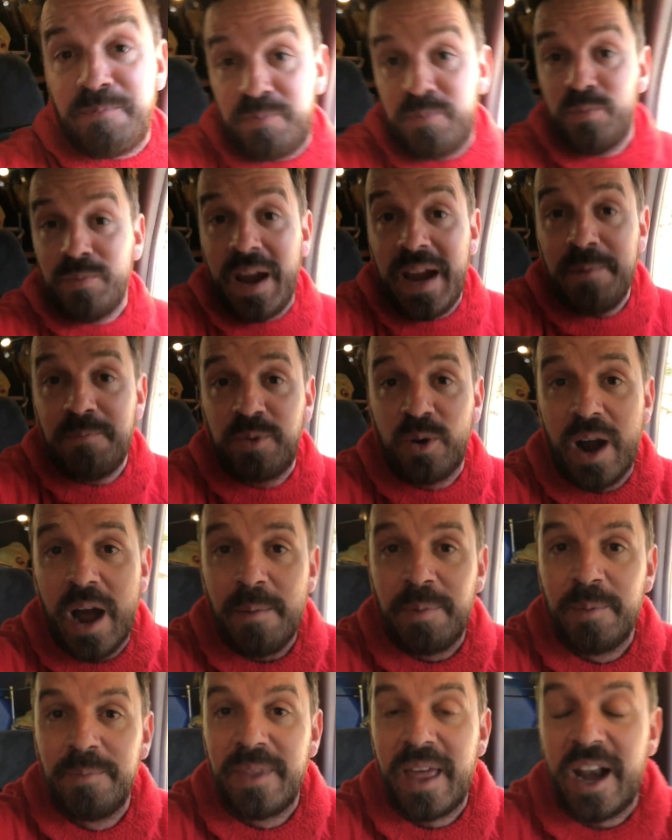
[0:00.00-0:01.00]
main
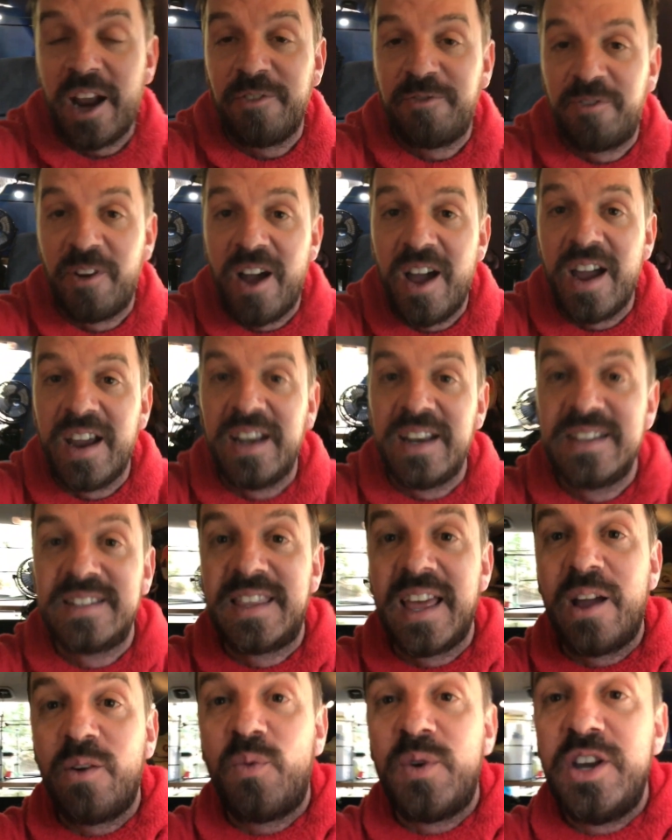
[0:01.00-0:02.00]
problem that I find is
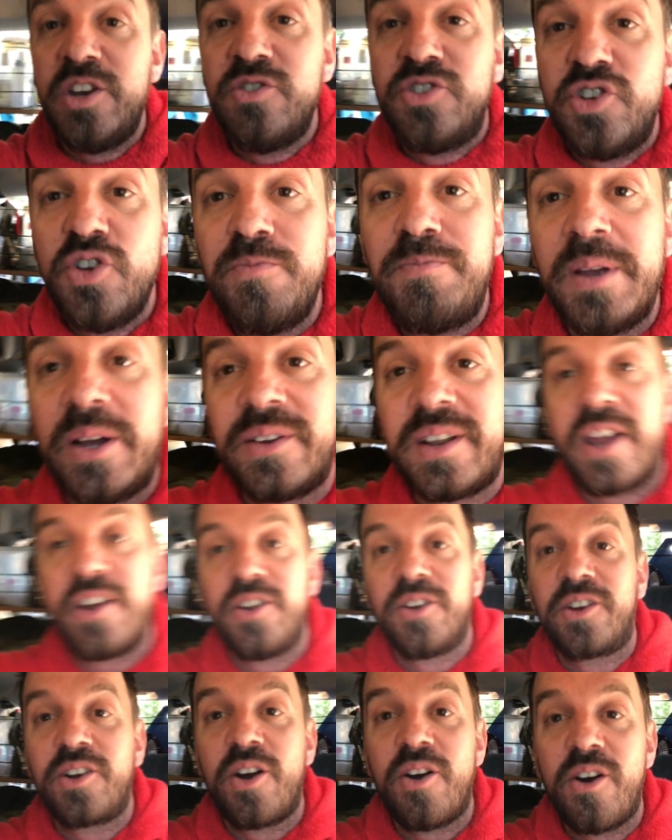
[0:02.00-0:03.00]
that when you do build out
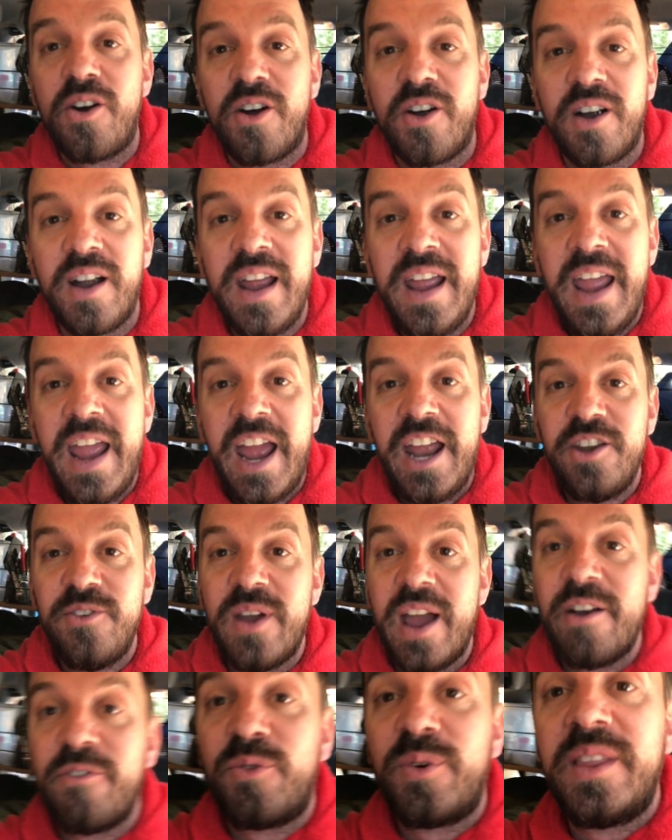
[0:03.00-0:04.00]
your car and you
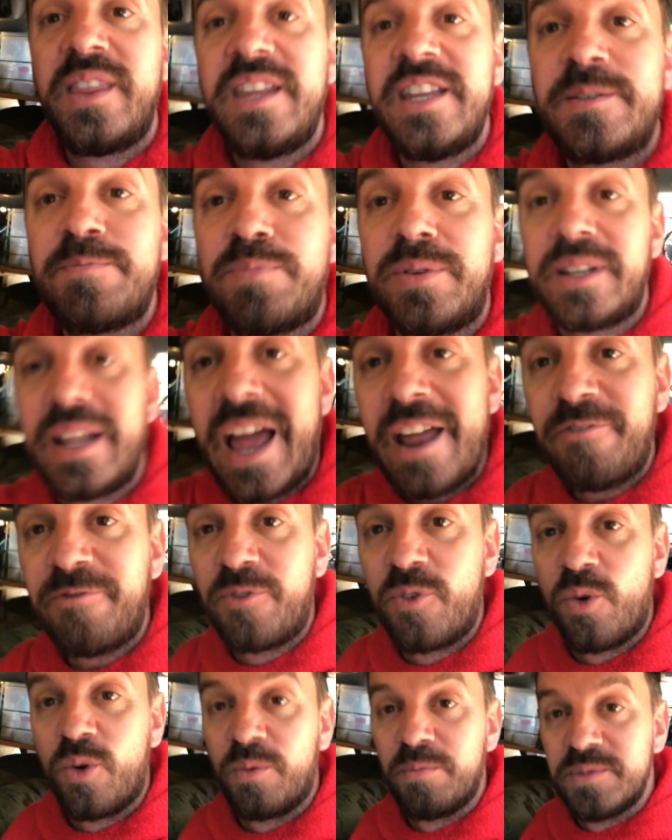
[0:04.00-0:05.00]
have one of these
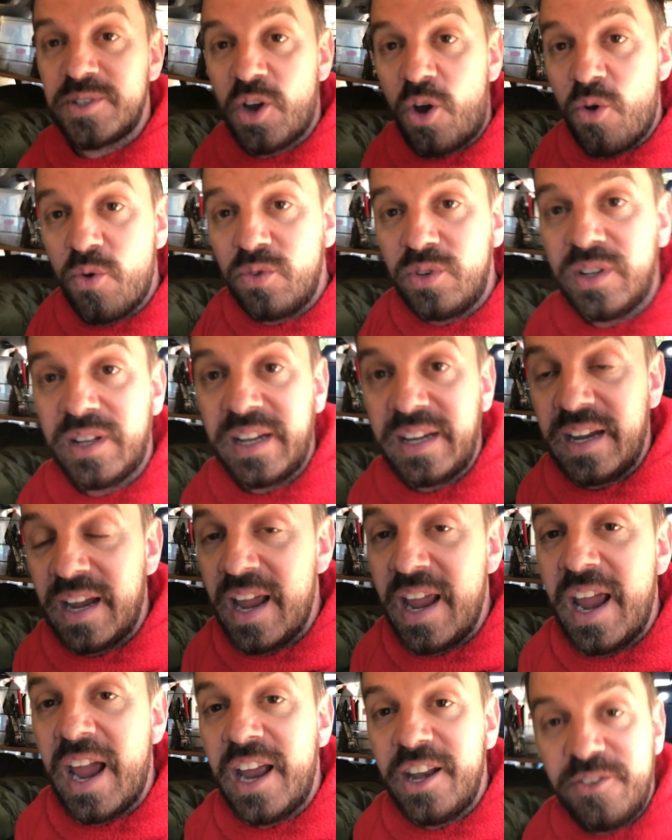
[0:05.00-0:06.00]
platforms only,
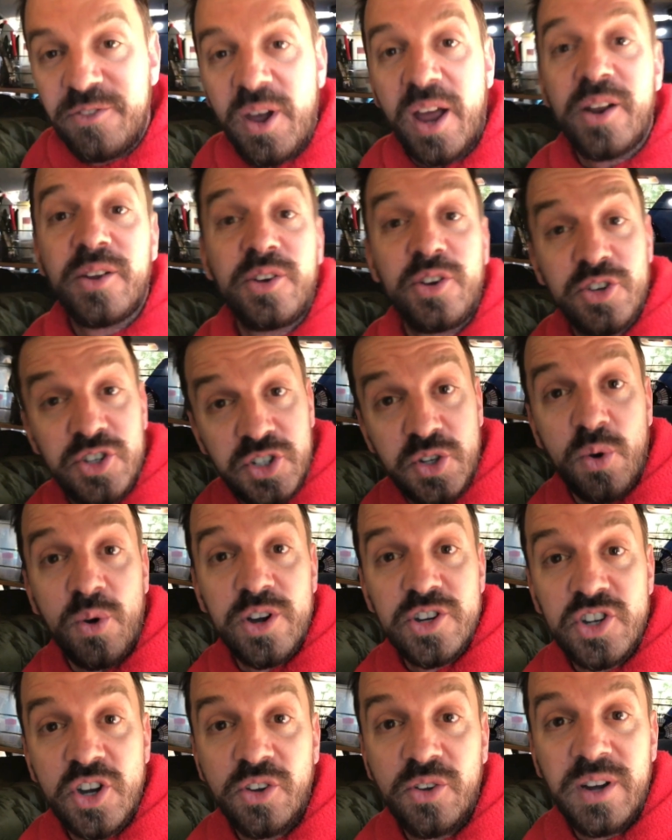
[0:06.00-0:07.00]
and you've got all your
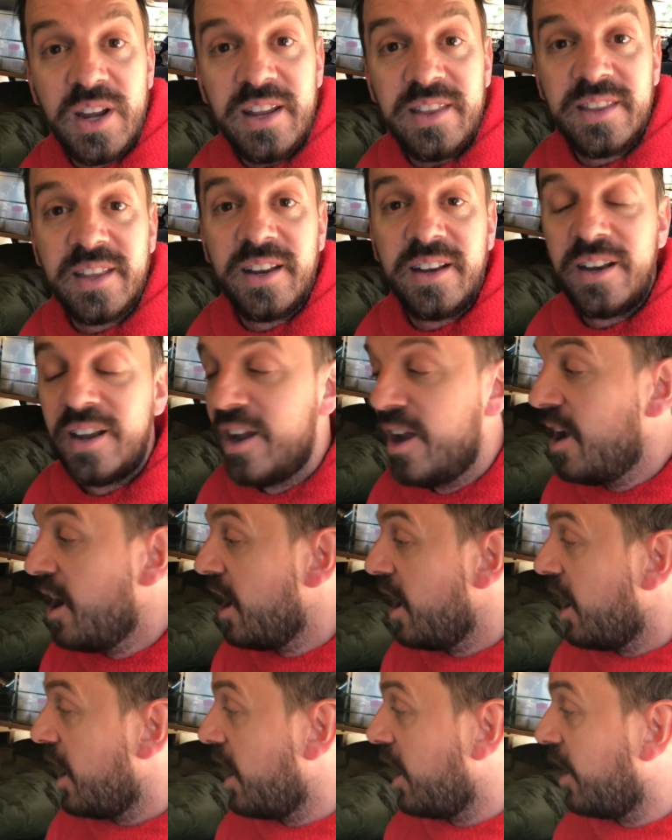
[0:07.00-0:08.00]
storage underneath it,
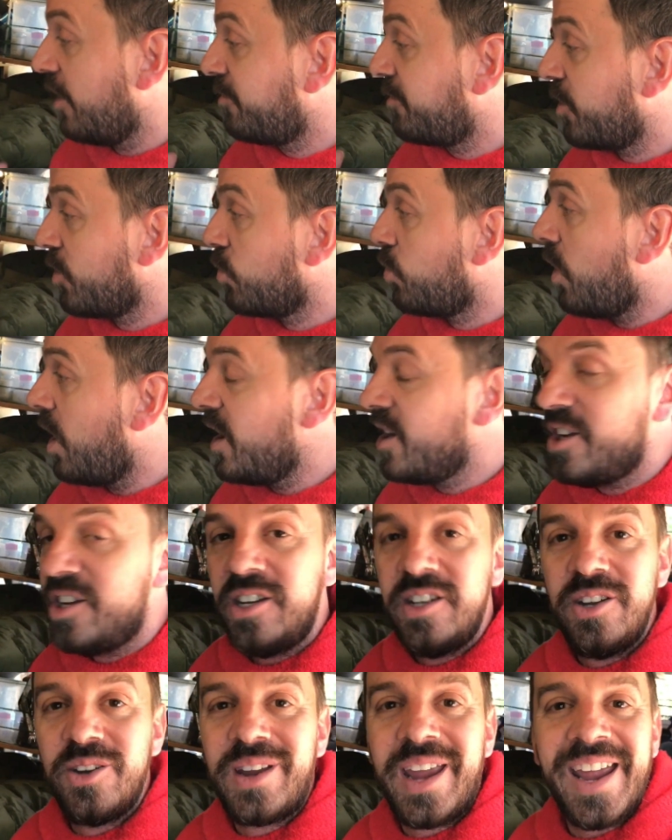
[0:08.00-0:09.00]
for one,
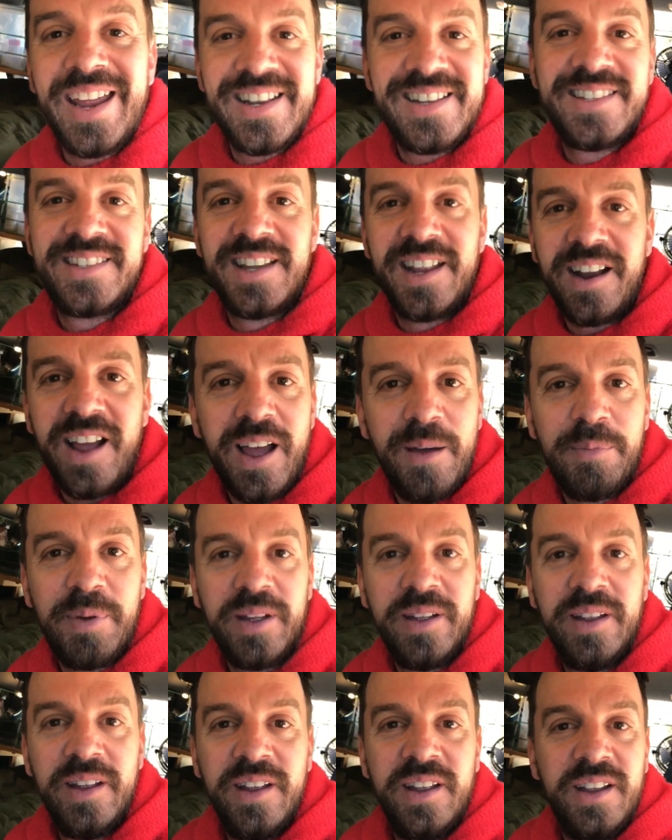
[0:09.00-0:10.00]
you can't sit up.
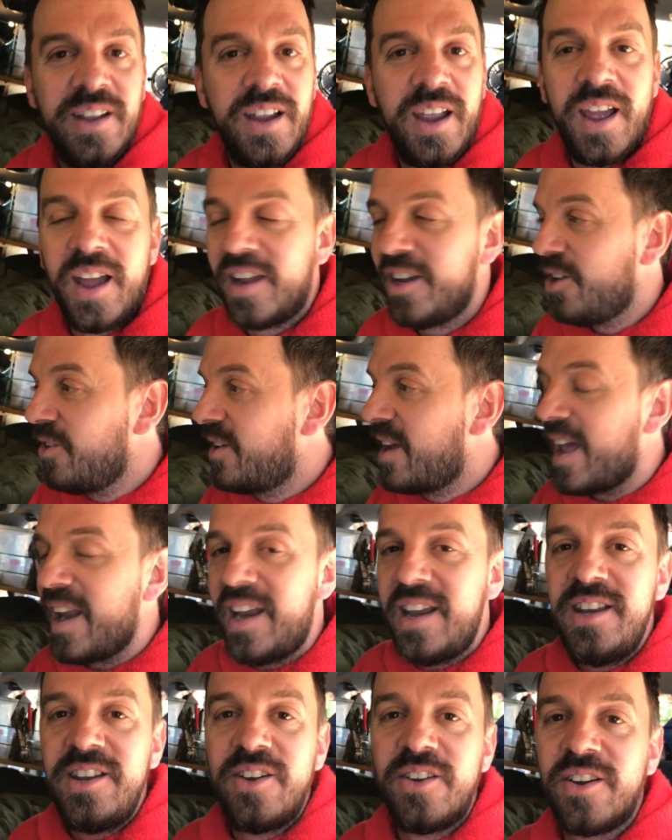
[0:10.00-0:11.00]
You get
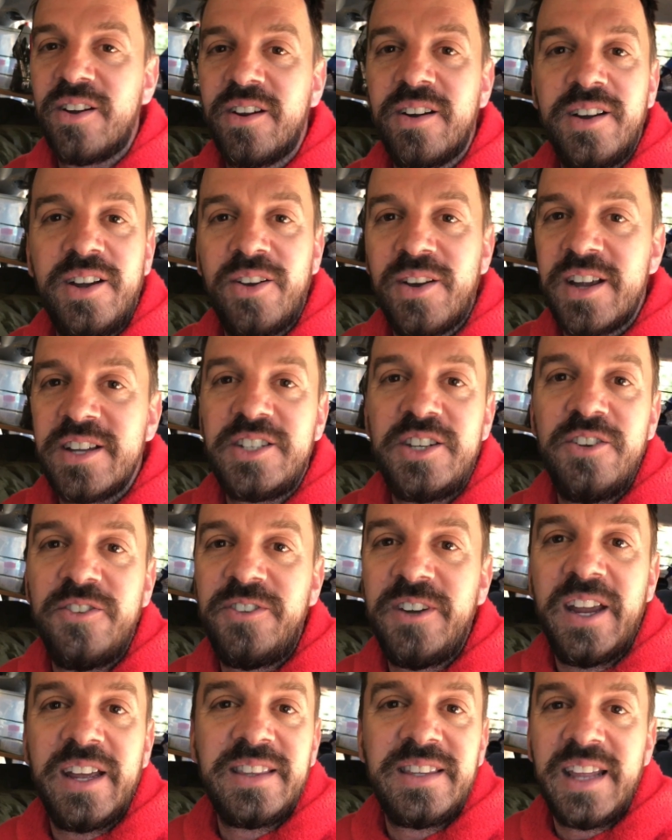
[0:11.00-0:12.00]
in your
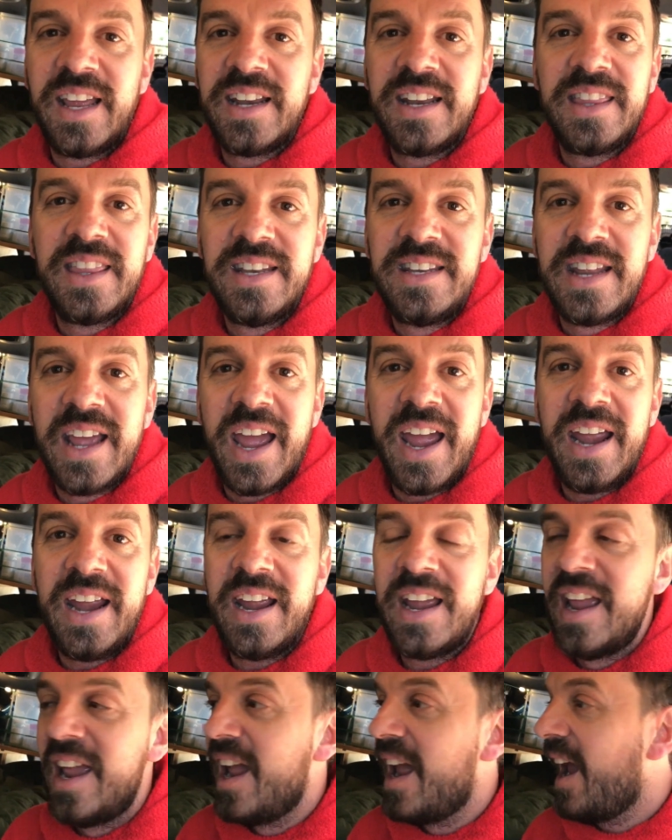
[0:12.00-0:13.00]
SUV at the end of the day
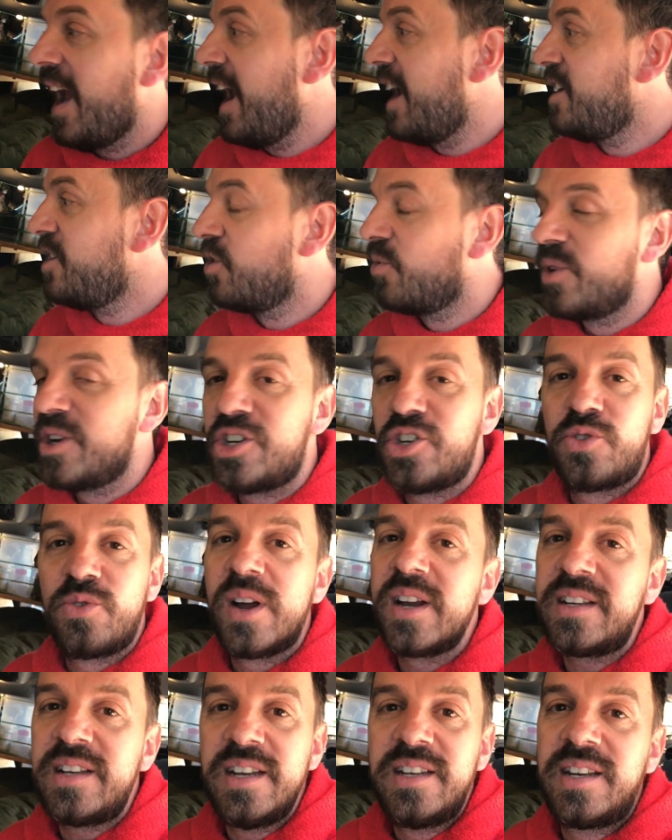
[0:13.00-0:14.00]
and you're
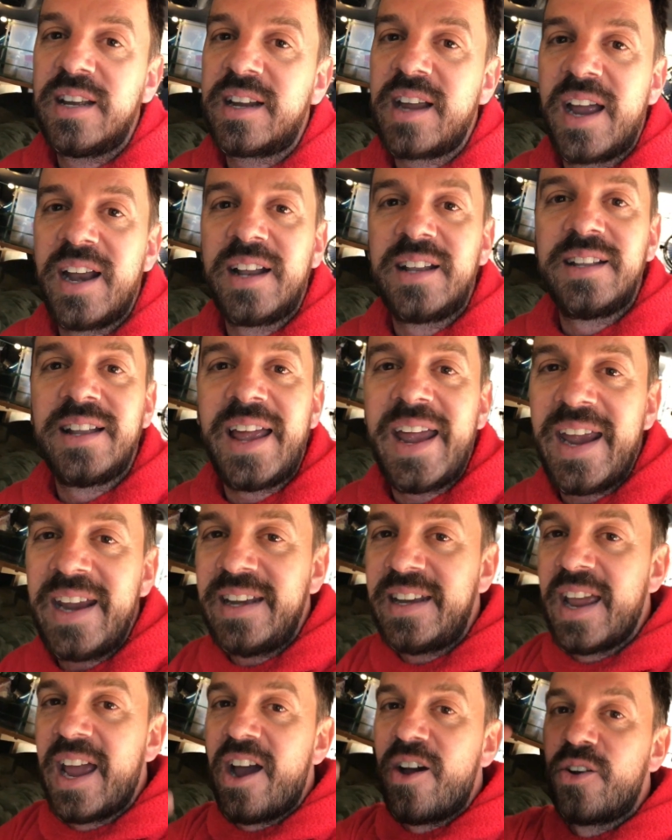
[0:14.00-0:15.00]
restricted to kind of laying
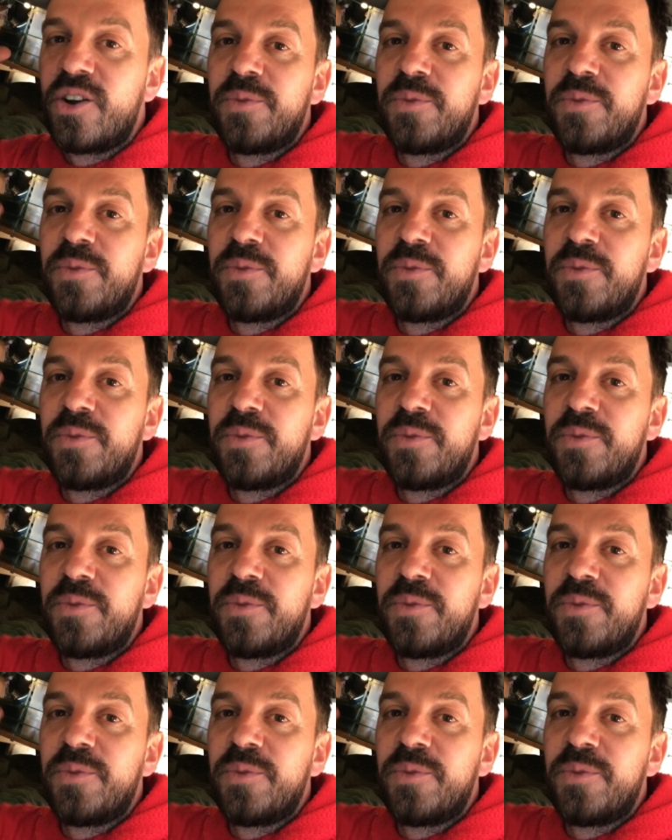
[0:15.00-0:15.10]
down or